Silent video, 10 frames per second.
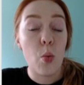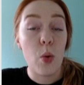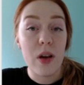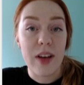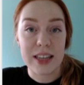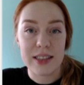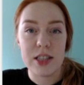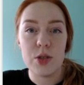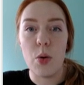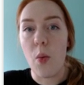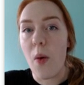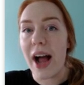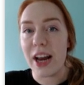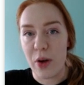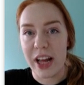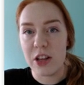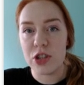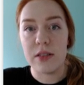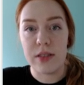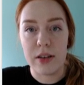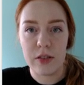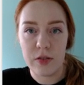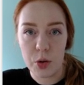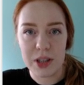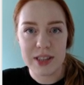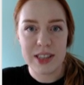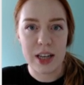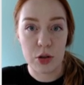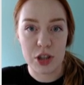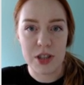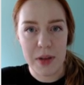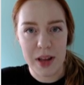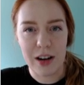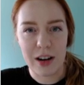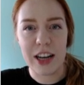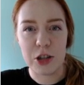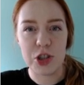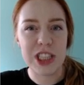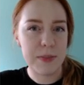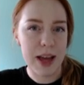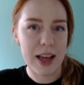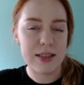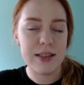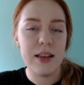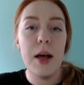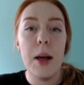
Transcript: we have access to a wide range of different fuels in order to meet our energy demands.